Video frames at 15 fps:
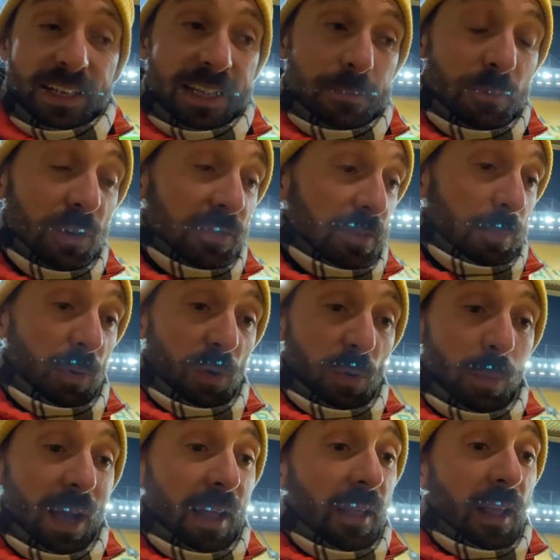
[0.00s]
He moved the ball
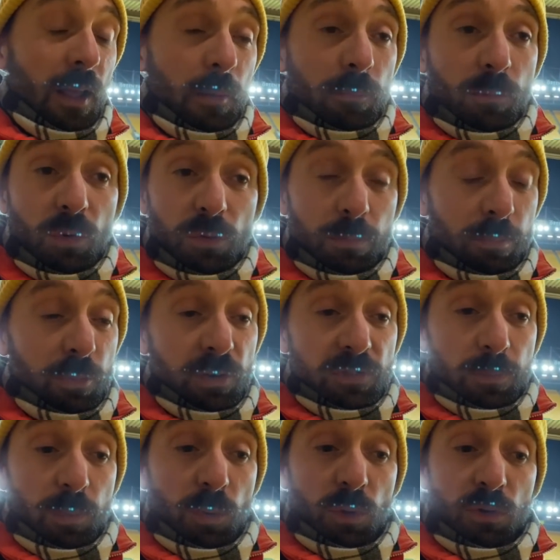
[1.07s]

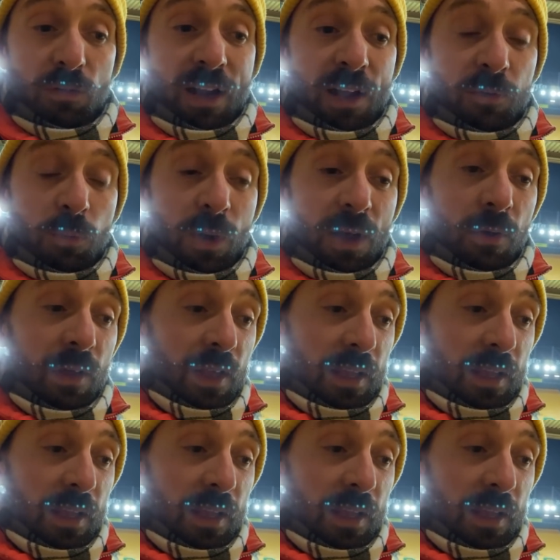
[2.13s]
around well,